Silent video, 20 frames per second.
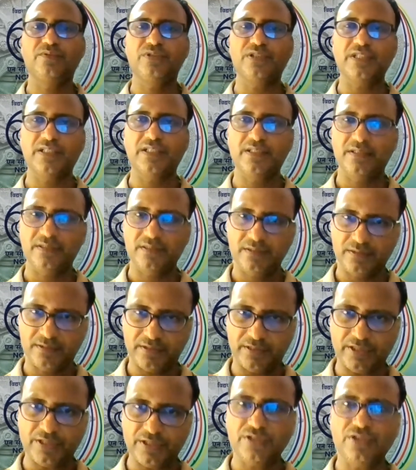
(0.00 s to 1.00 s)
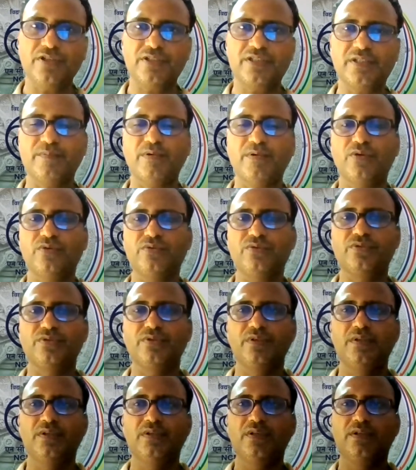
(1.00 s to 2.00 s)
We can discuss about
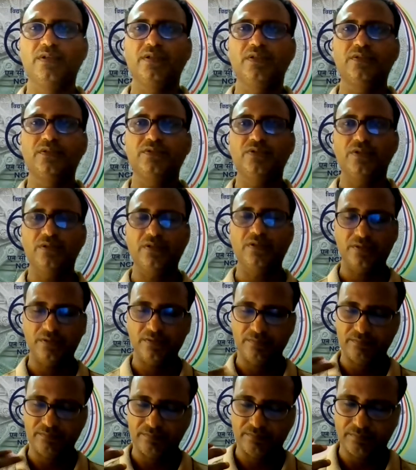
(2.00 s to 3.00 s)
the